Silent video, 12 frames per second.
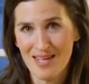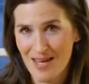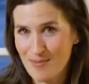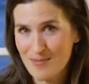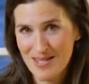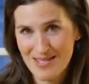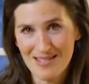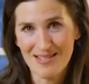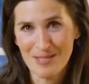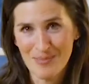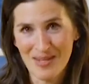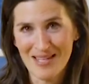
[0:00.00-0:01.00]
get me to
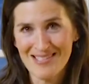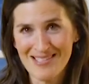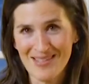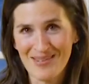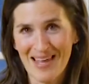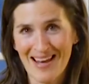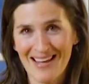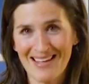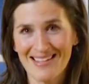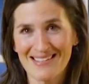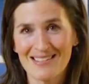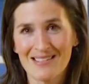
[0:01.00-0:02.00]
this place so that I
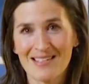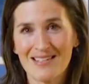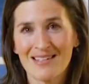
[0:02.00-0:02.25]
can